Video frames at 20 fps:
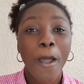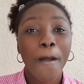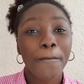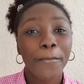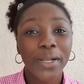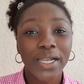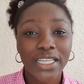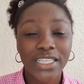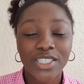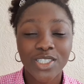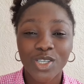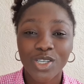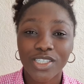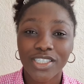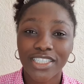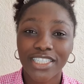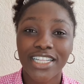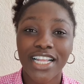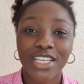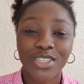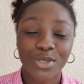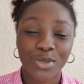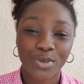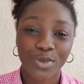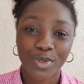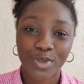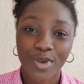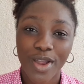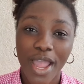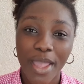please consider
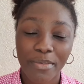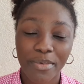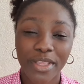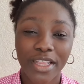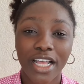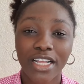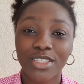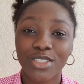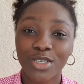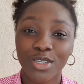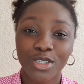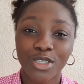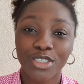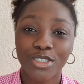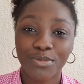subscribing and turn on